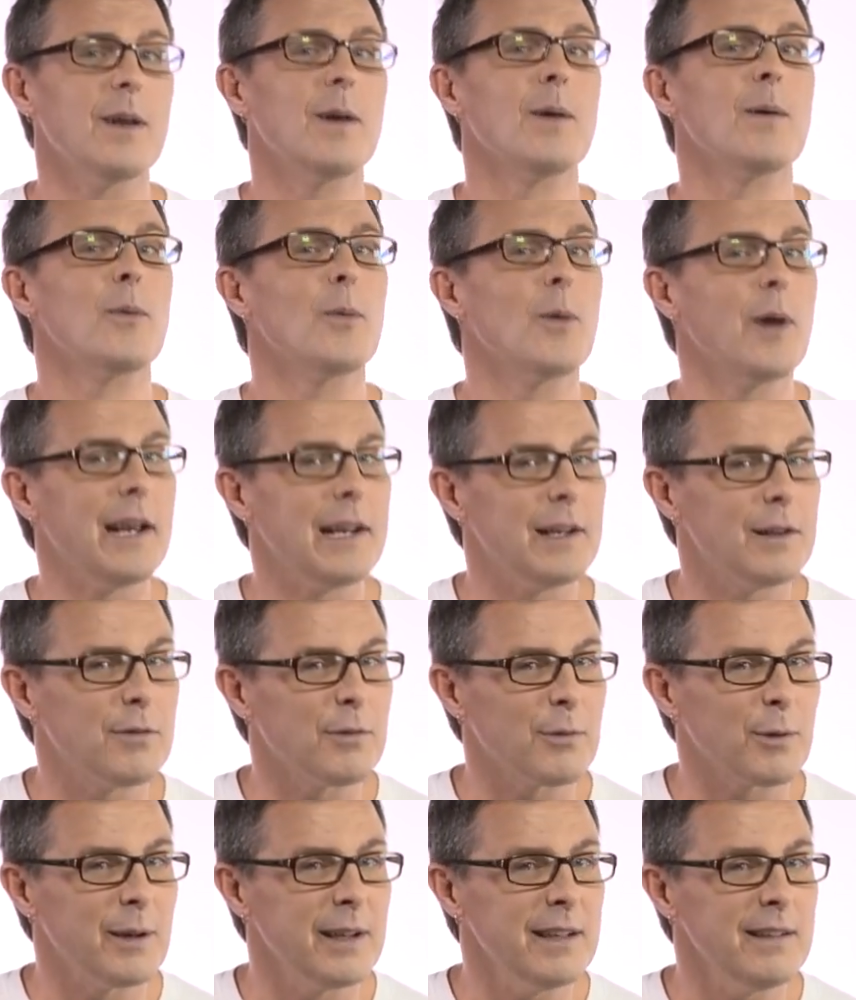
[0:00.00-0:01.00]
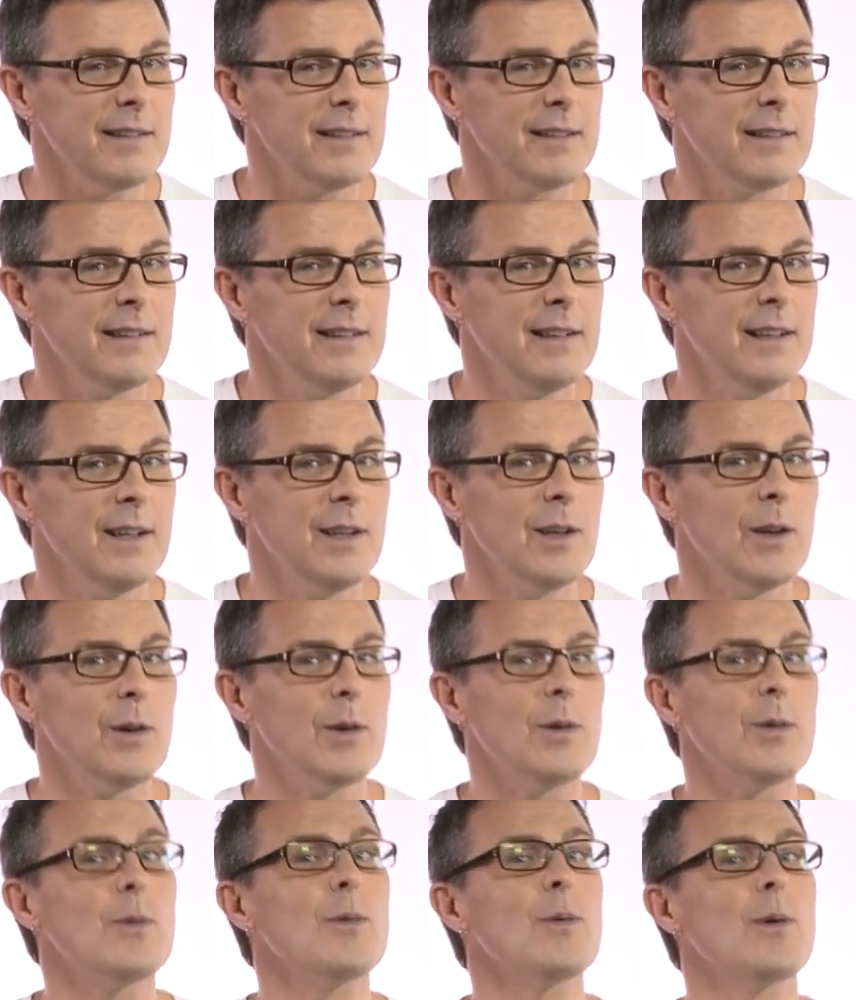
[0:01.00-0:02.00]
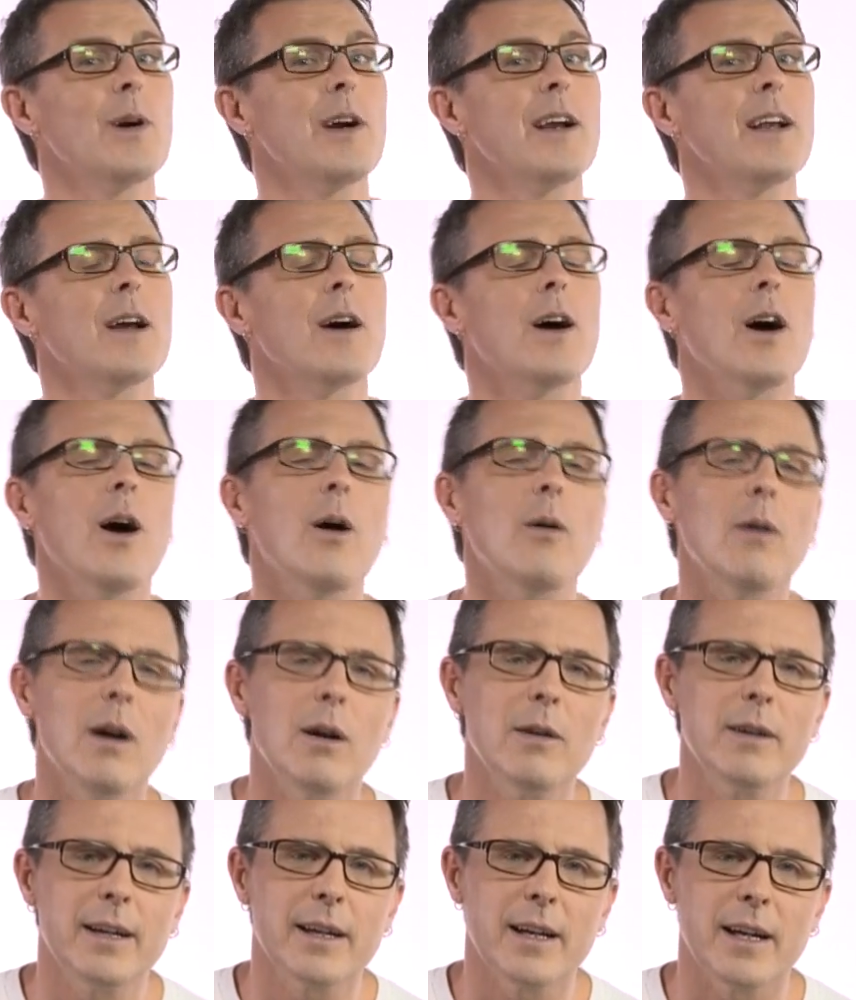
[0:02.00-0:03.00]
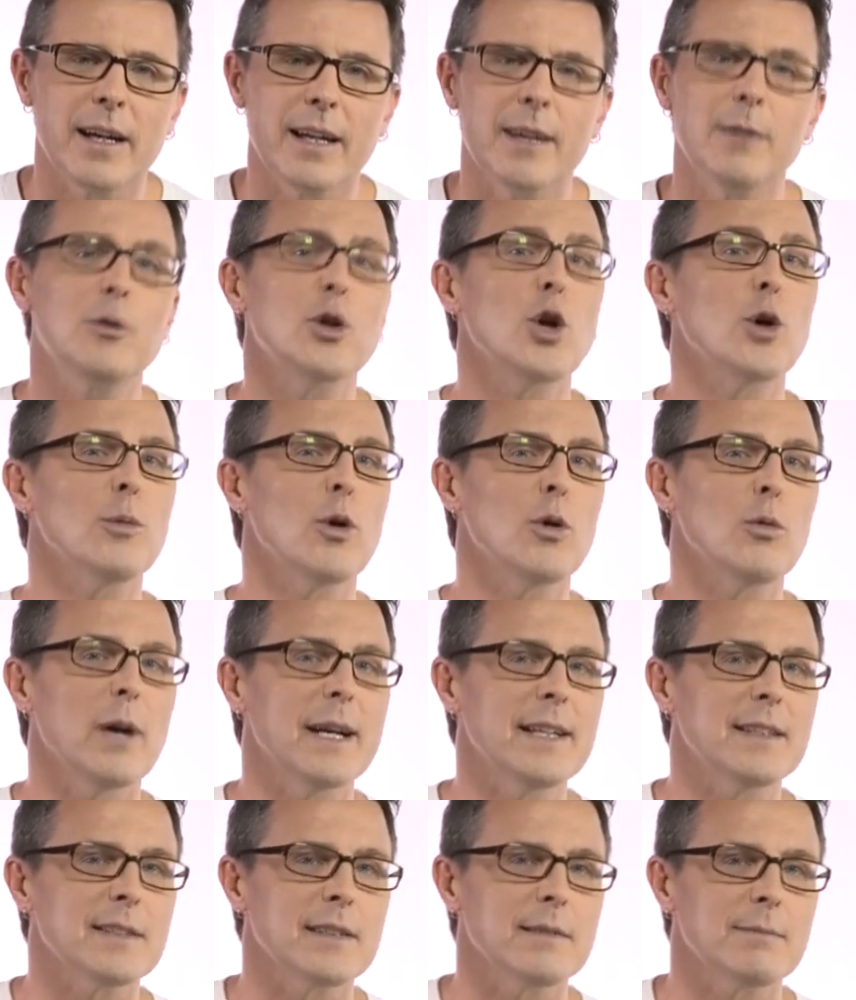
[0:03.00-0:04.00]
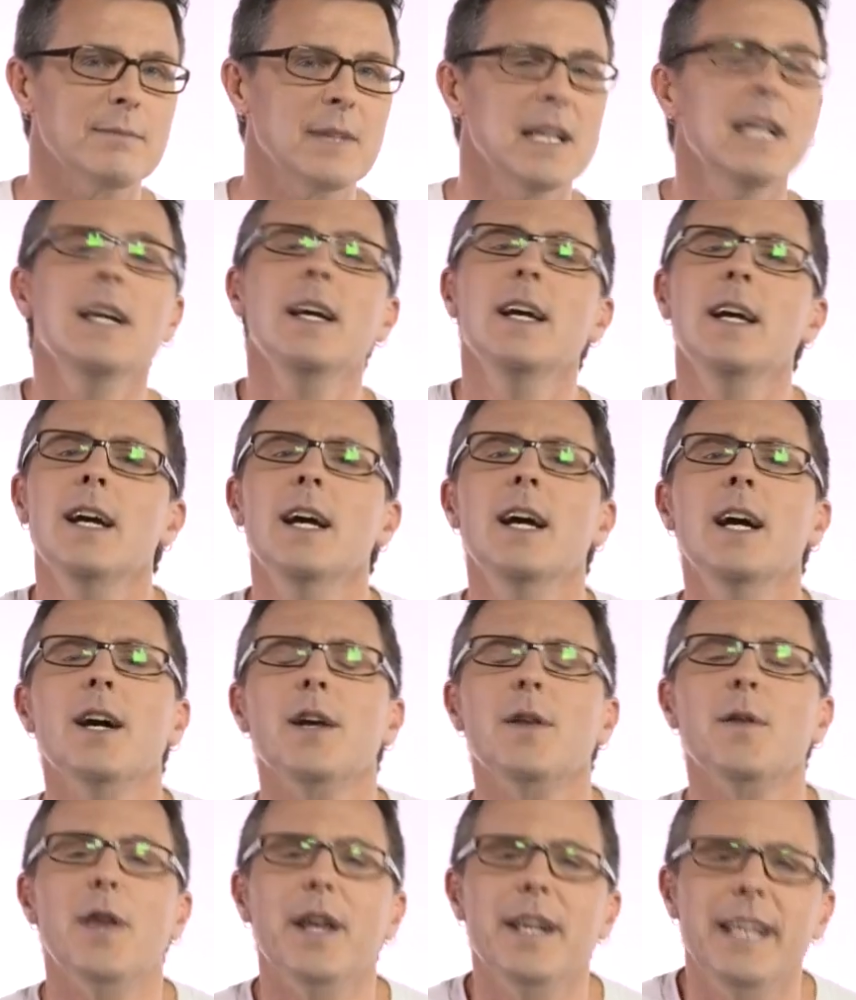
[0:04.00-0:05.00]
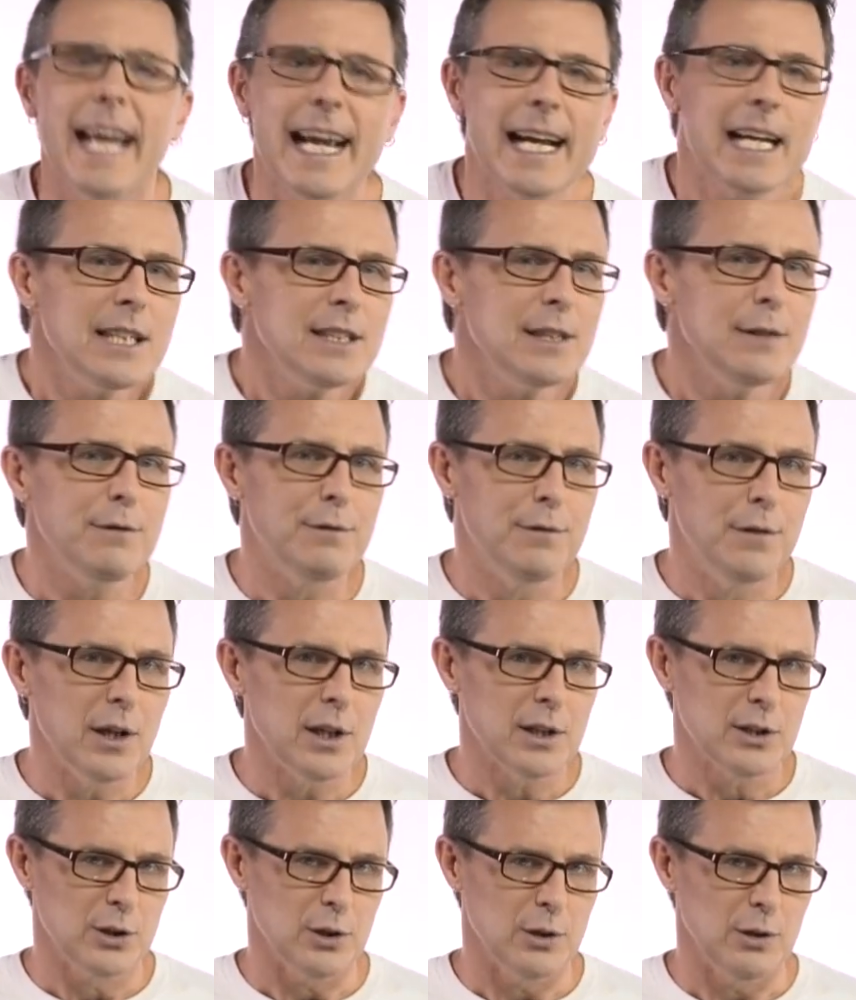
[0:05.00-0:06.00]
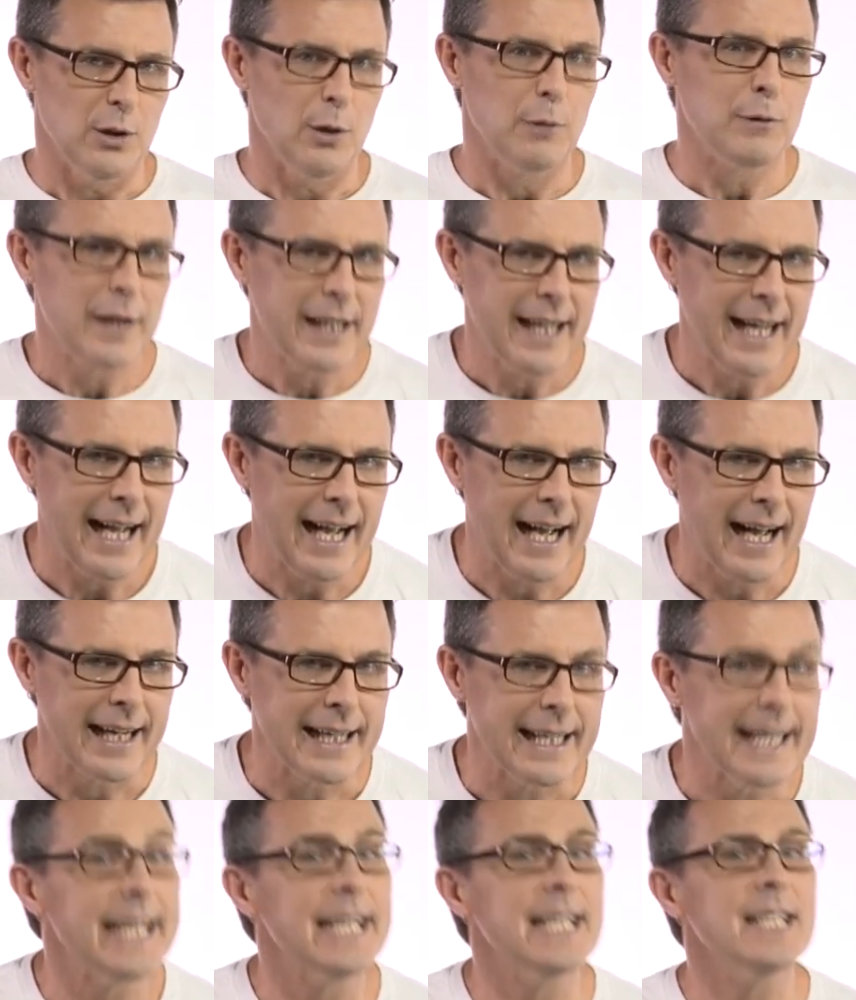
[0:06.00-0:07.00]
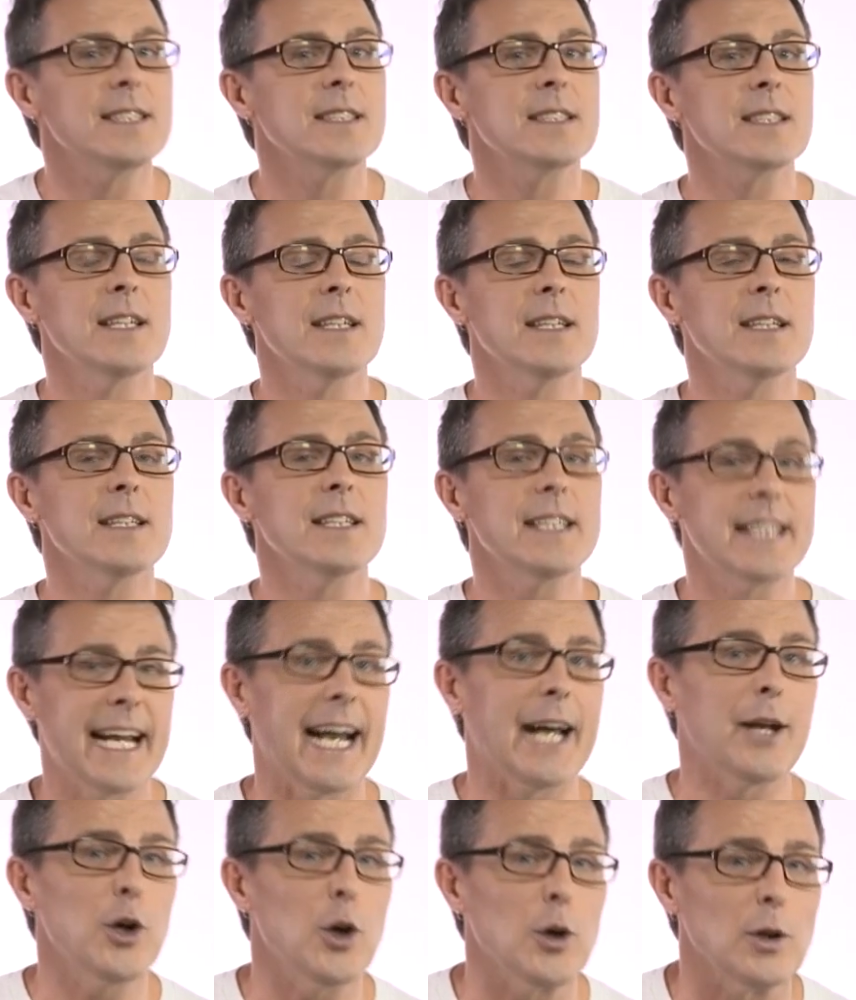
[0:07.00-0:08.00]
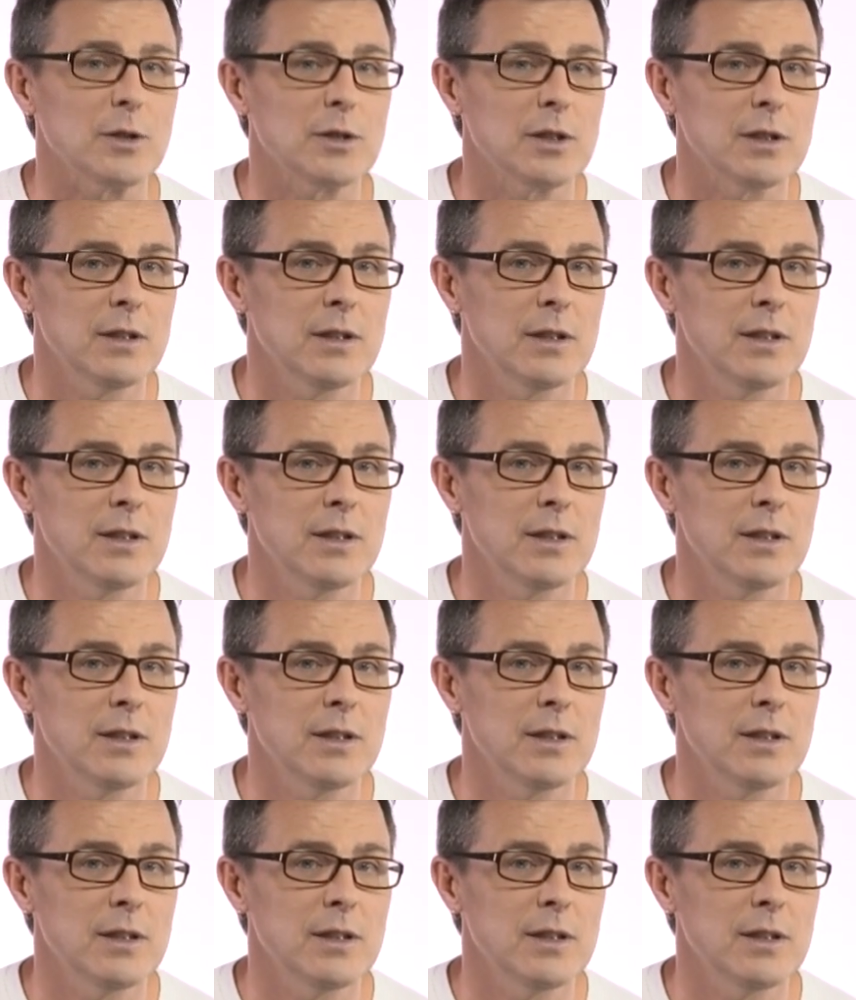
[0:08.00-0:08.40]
wait for it, wait, oh, okay, no more waiting. The negative version of can is cannot.